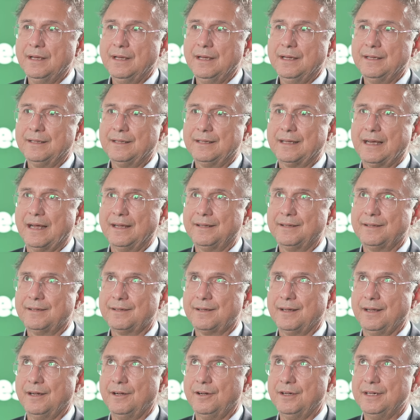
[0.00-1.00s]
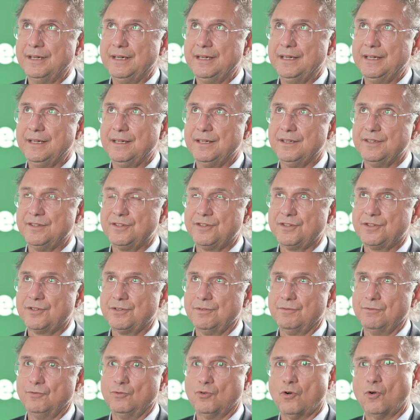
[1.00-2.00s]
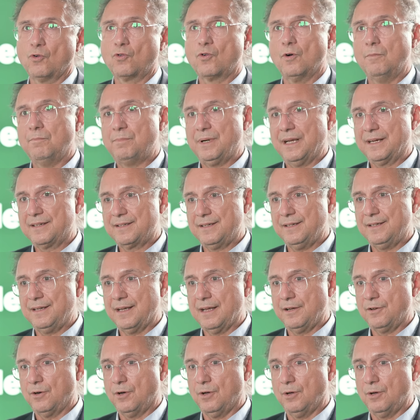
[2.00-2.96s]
that there is no complexity at all,